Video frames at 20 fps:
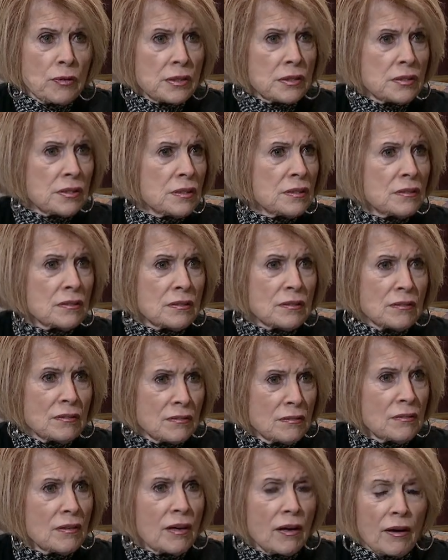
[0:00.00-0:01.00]
was
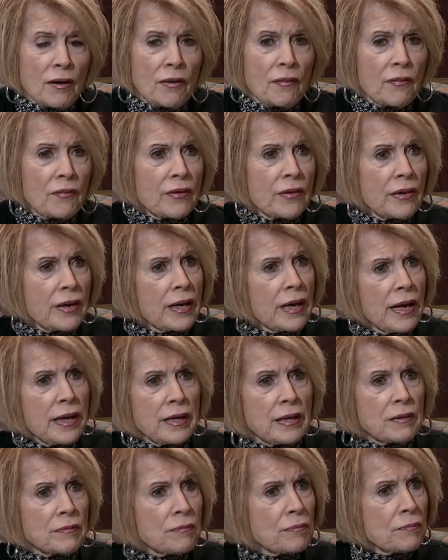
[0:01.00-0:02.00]

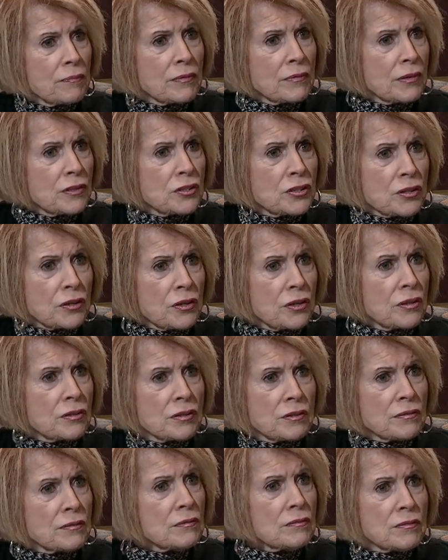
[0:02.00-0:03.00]
kind of
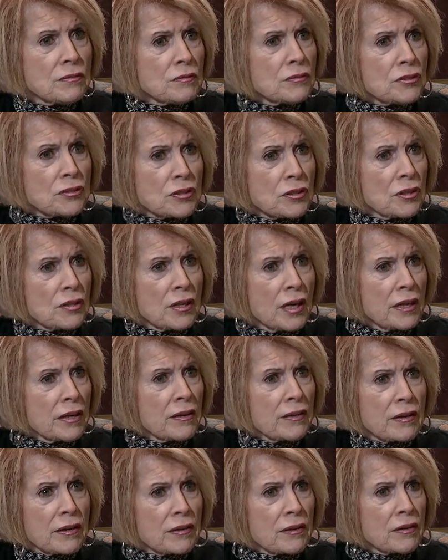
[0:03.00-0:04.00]
shook a lot
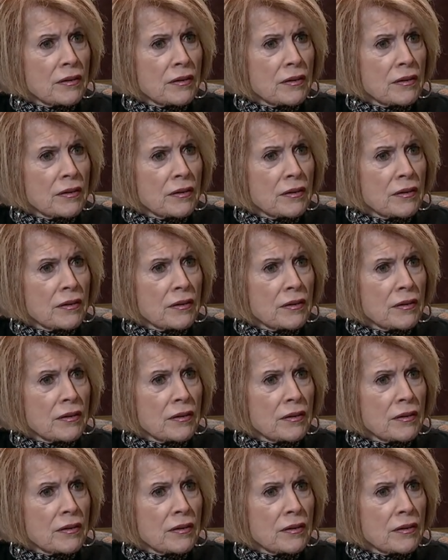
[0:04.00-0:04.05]
of their...